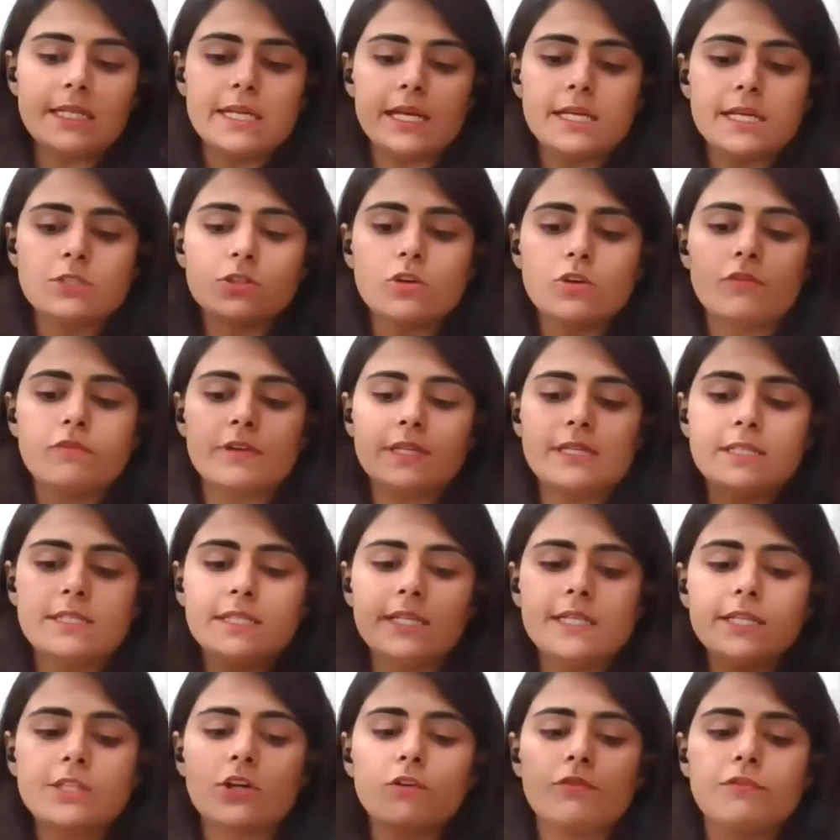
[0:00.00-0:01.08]
days of
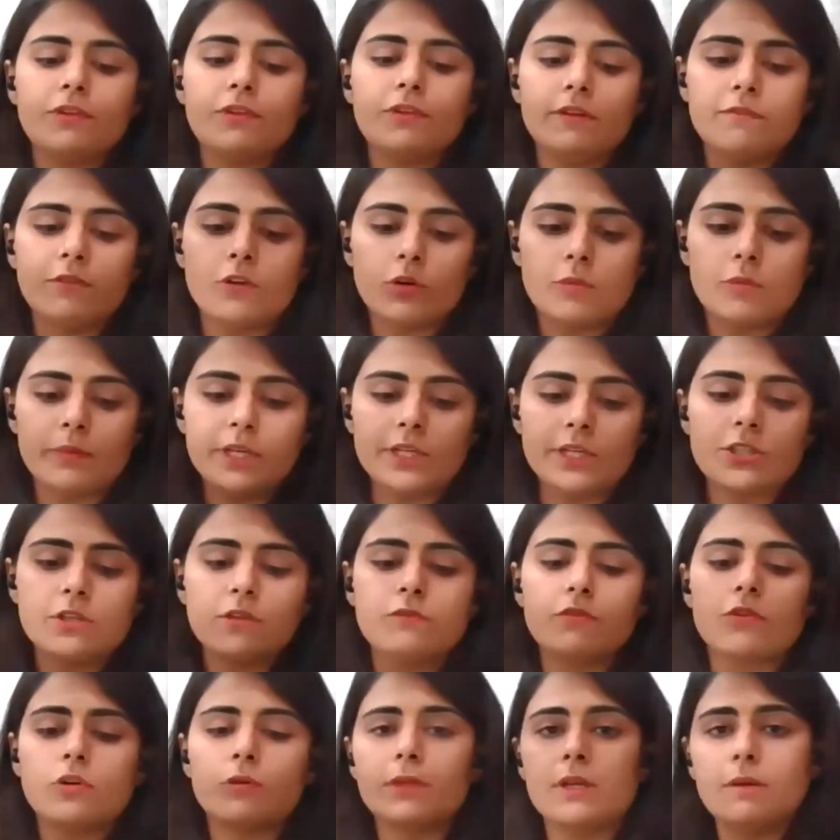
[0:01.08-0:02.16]
receipt of
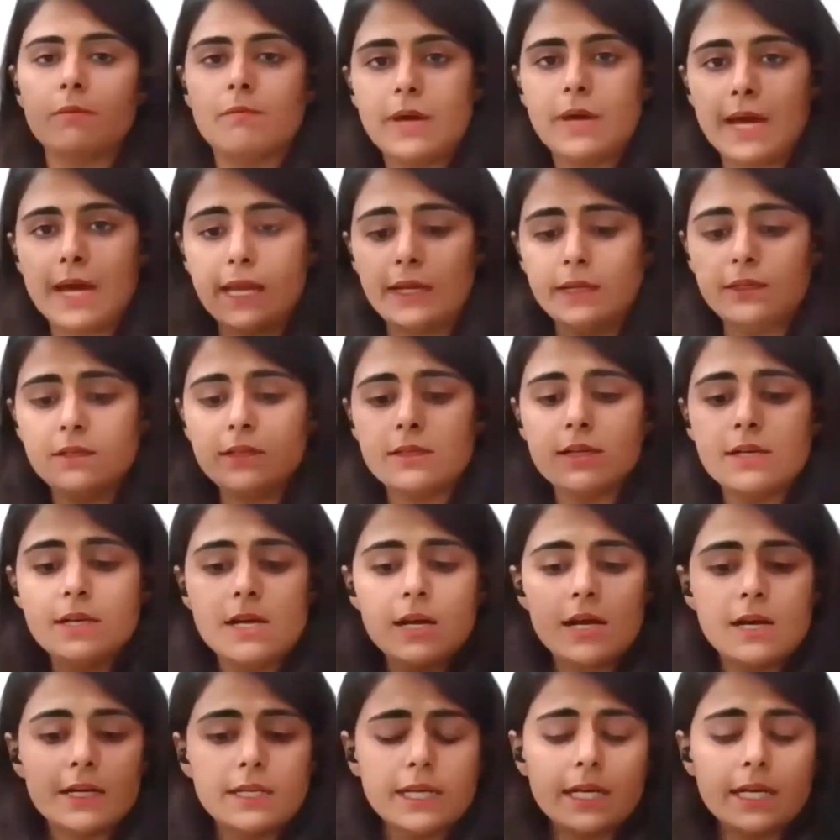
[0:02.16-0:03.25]
information from the bank
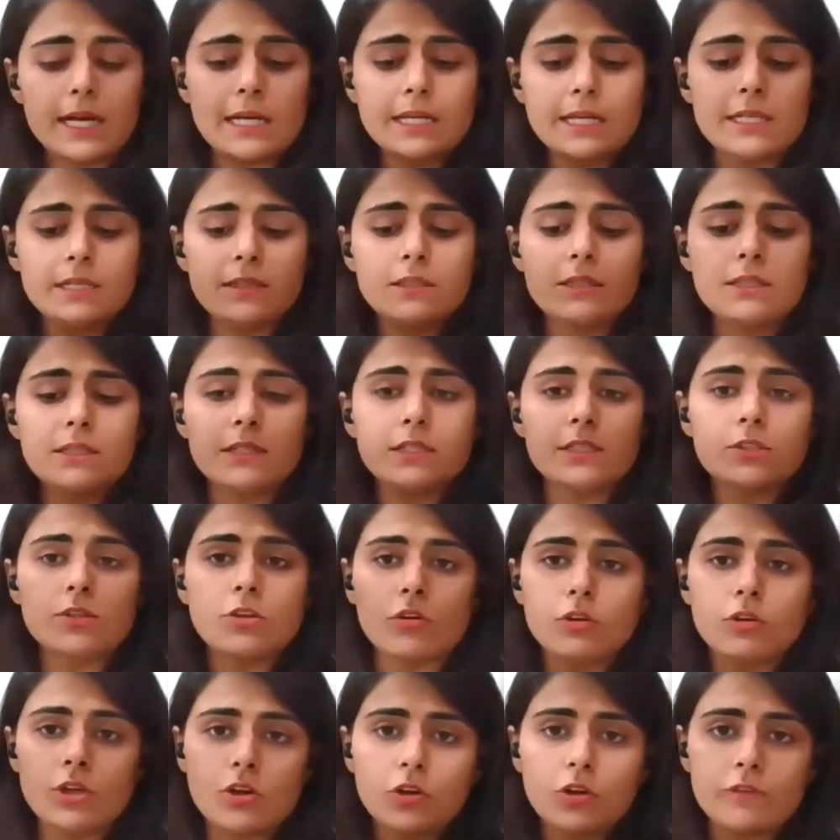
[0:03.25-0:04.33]
regarding the
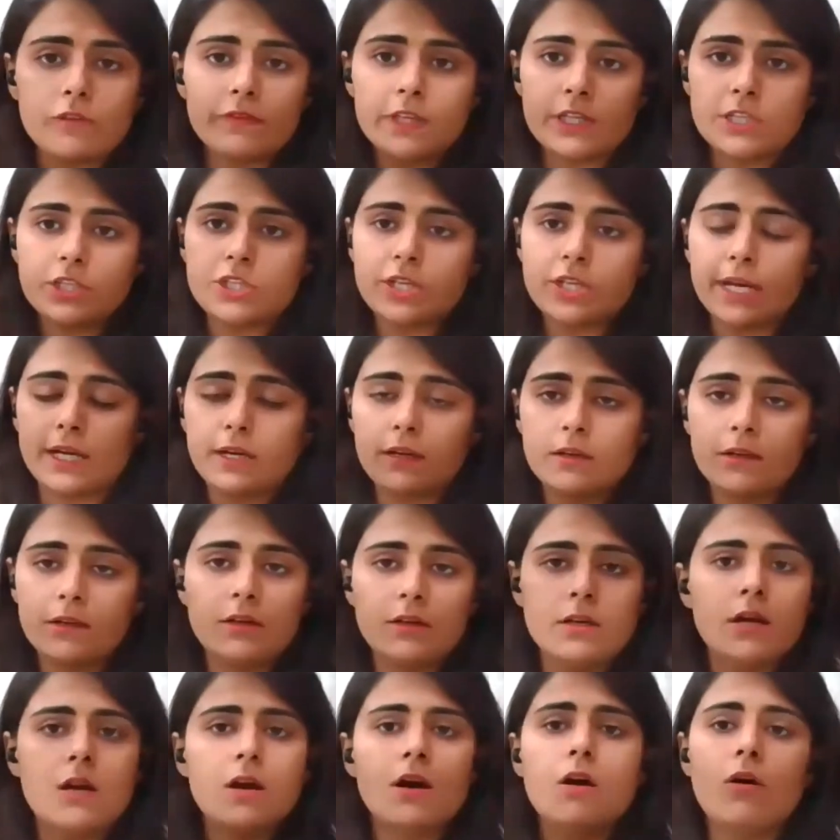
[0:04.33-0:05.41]
dishonor of the check.
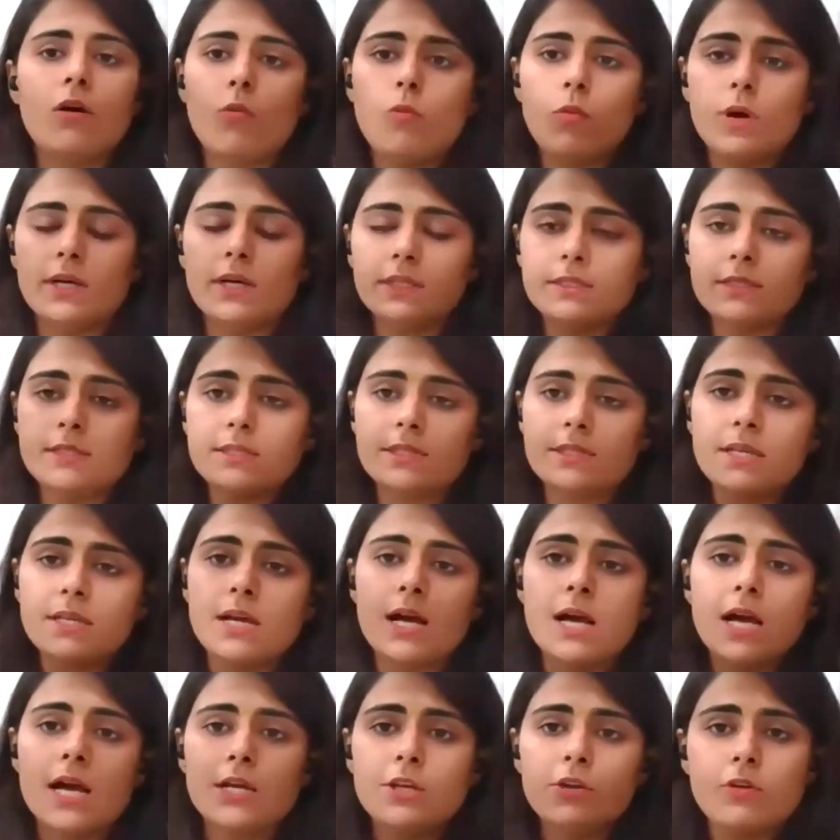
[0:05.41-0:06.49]
Once
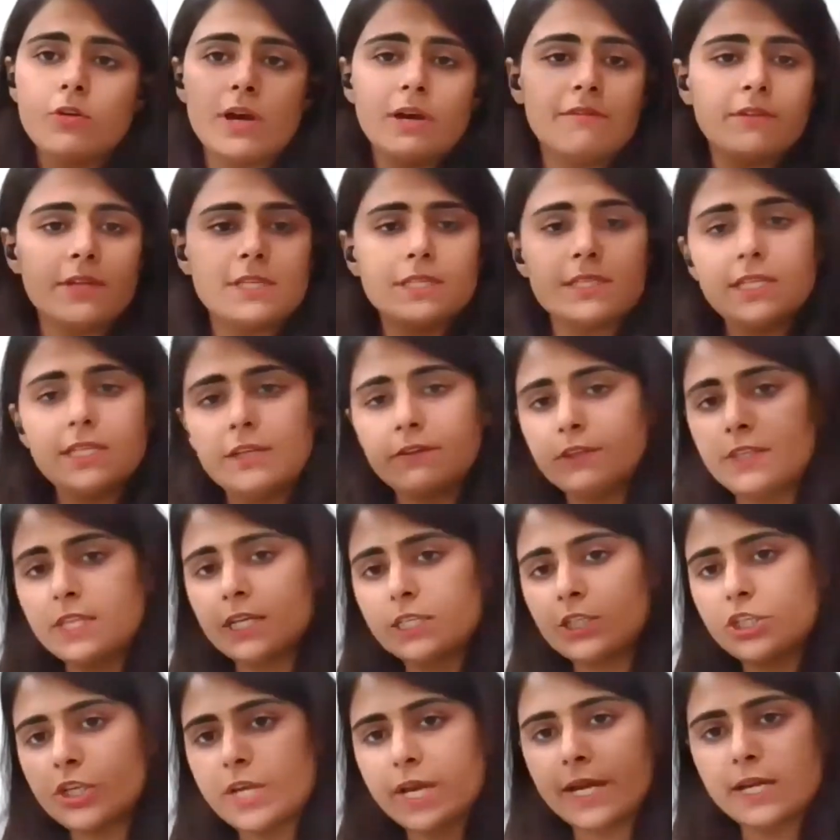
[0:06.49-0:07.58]
you have received
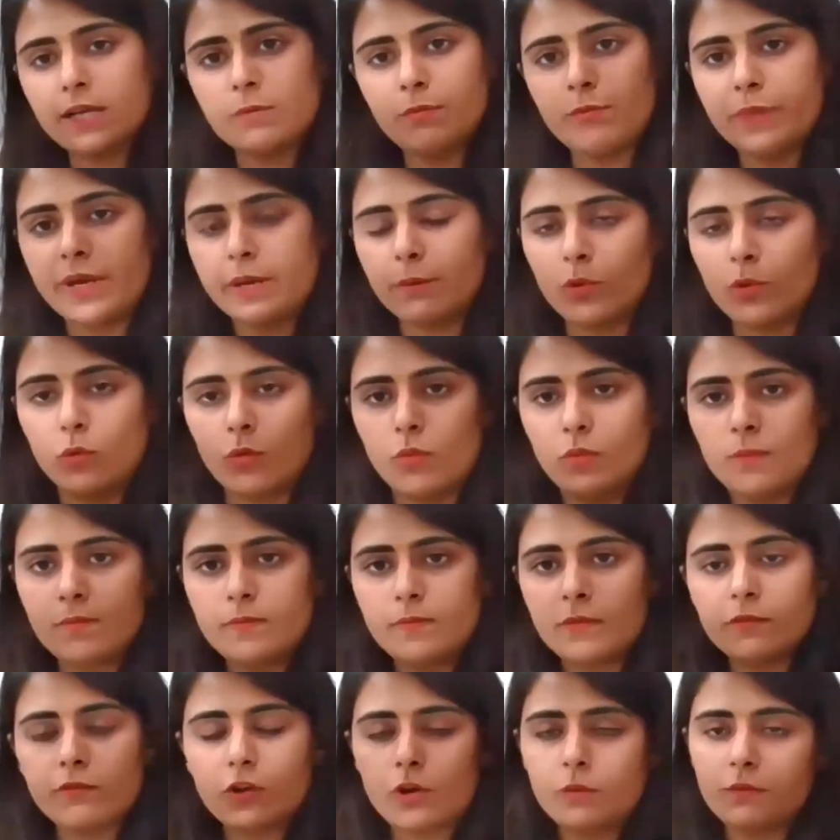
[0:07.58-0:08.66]
the check memo
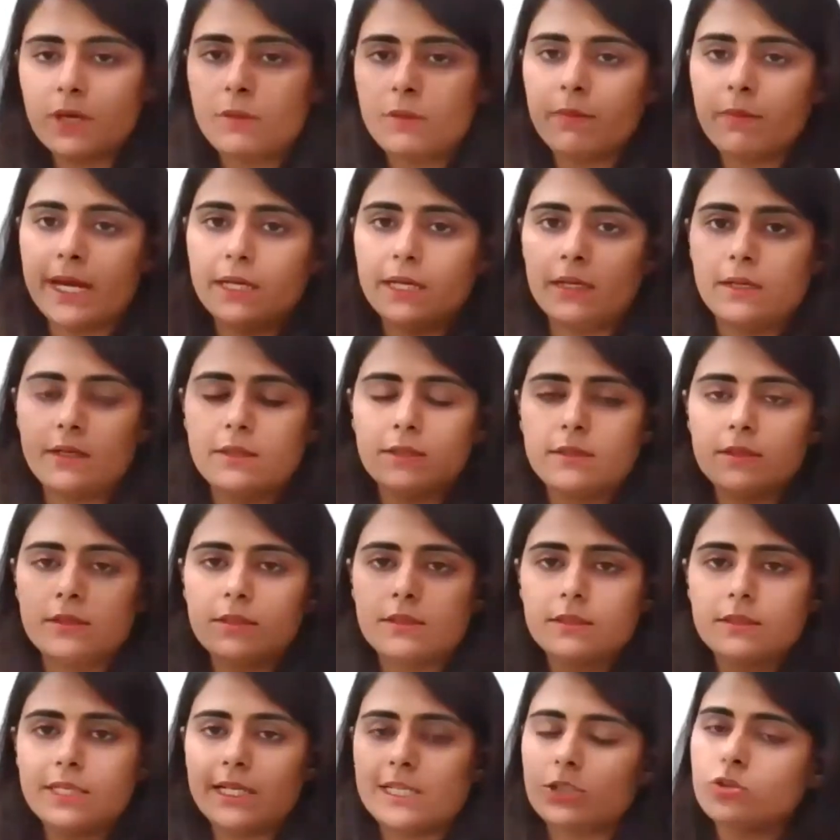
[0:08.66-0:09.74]
from the bank
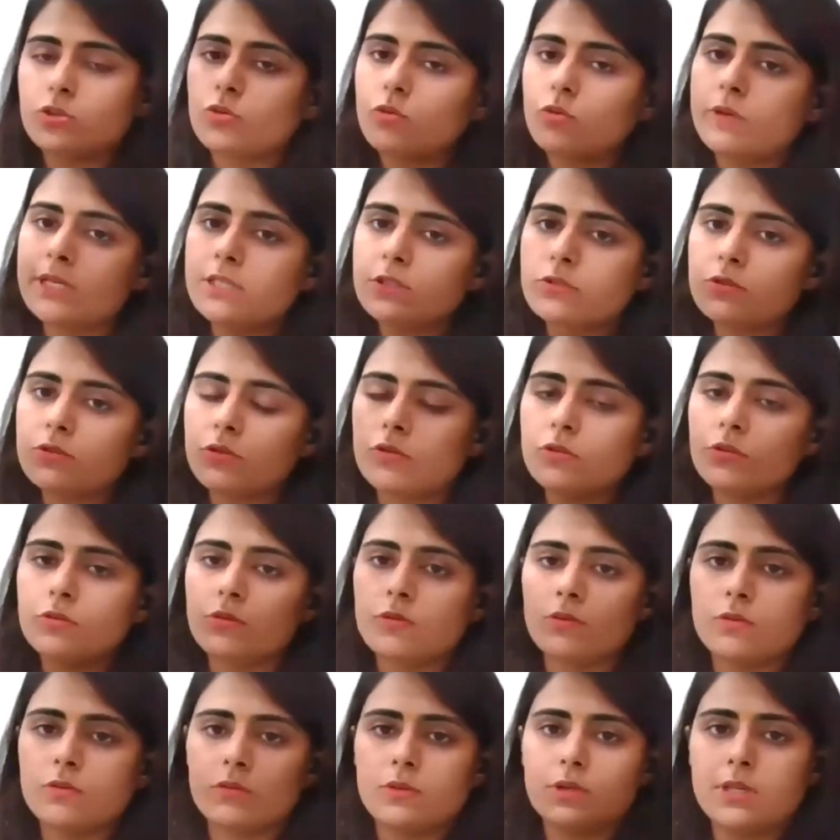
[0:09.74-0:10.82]
that so and
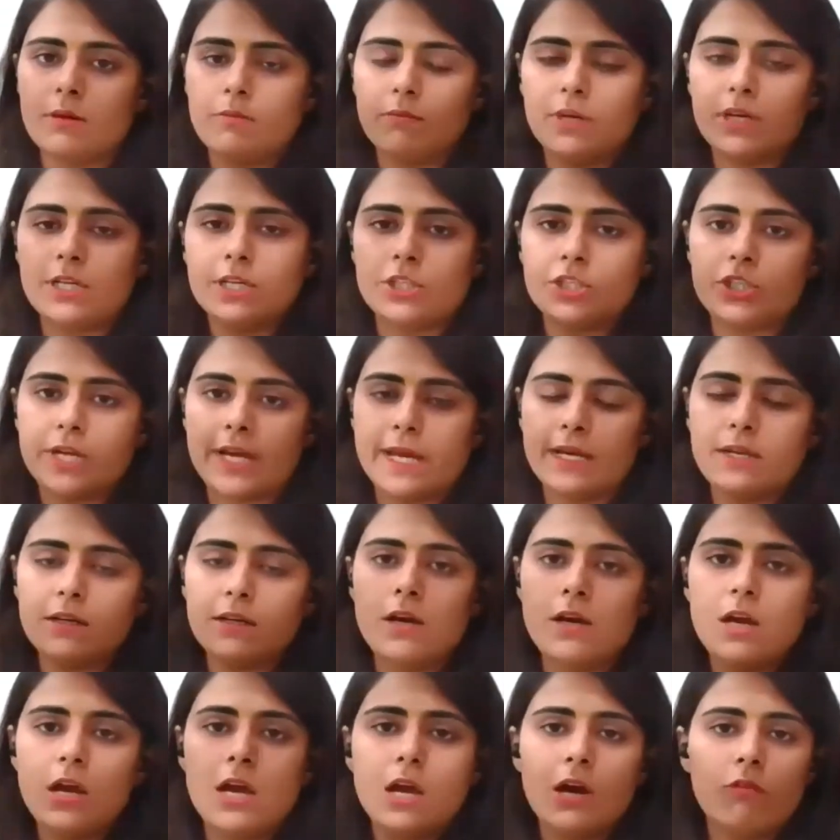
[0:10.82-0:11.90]
so number check
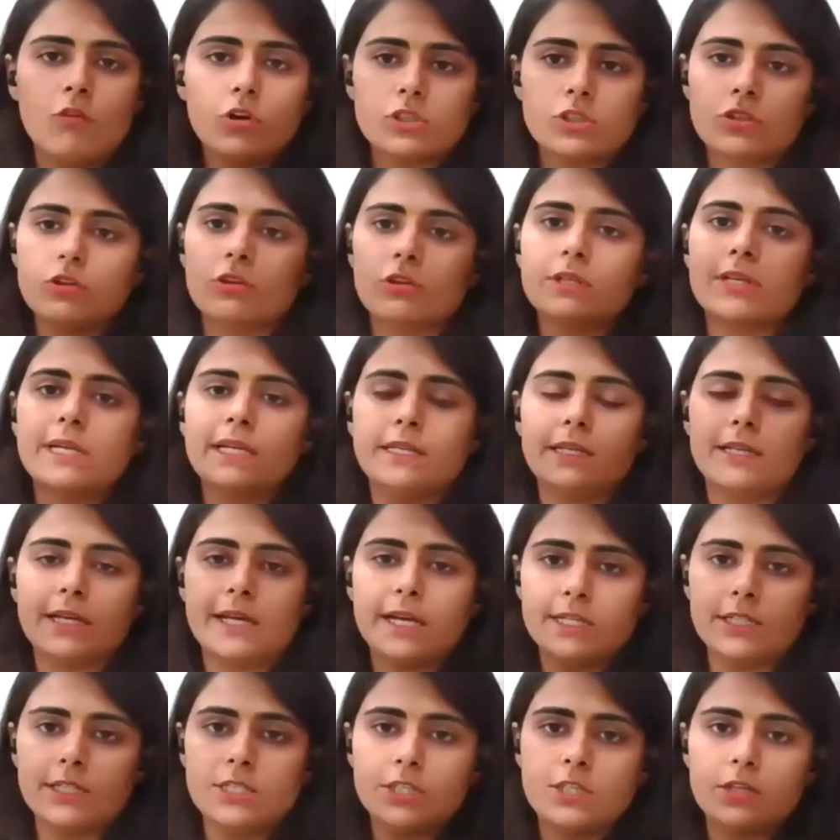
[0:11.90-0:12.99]
was not
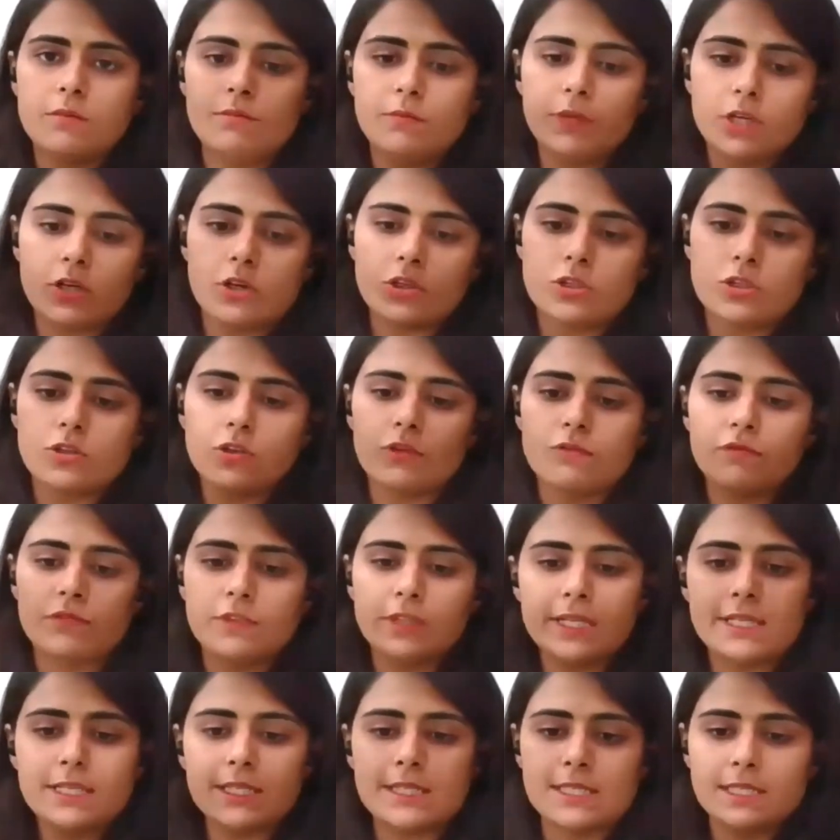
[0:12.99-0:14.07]
encashed because of
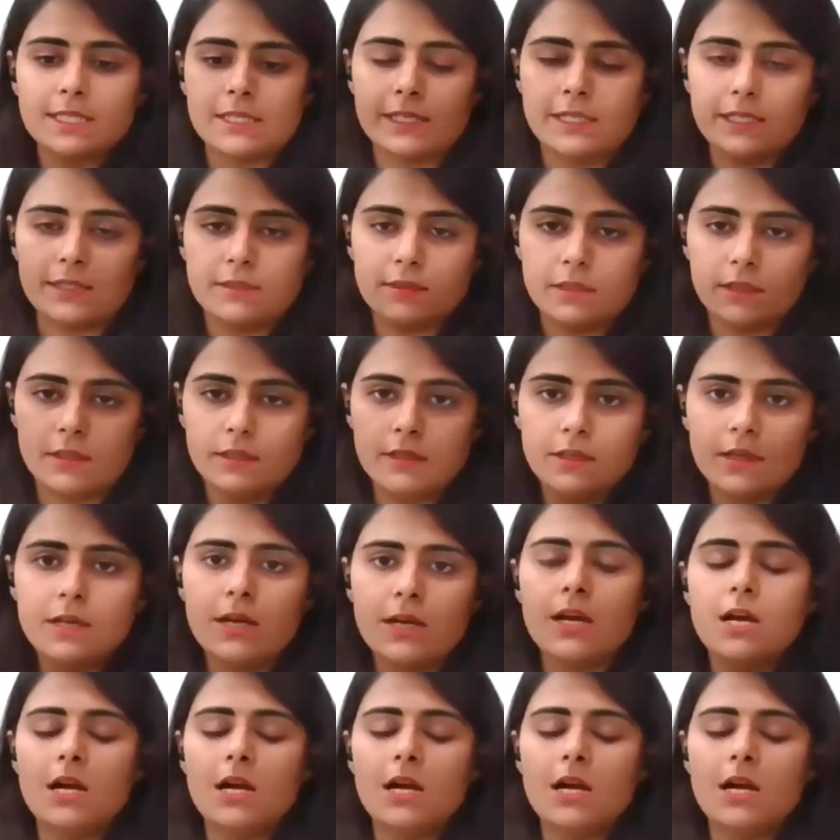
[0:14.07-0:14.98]
this reason,